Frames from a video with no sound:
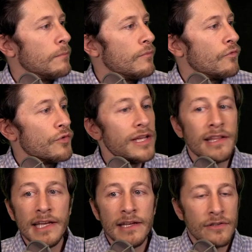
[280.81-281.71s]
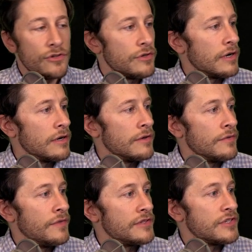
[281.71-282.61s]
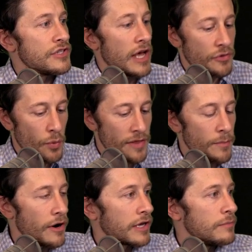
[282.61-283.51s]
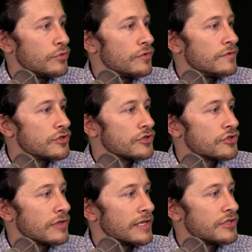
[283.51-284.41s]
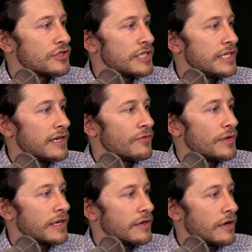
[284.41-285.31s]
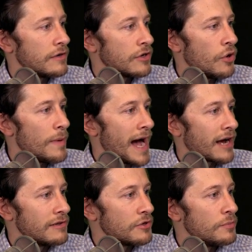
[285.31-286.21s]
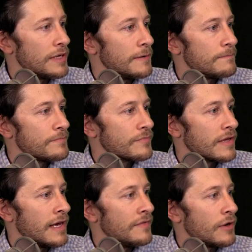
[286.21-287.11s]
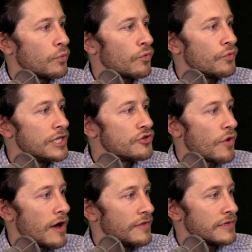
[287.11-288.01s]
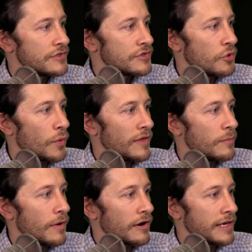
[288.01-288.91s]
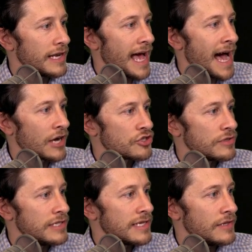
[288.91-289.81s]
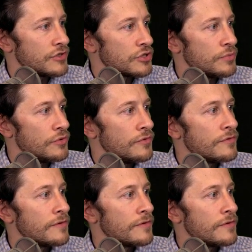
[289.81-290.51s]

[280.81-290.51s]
Really, this is not the way the market moves. So let's see if we can go back a little bit, and then we'll redraw this the way the market actually tends to move.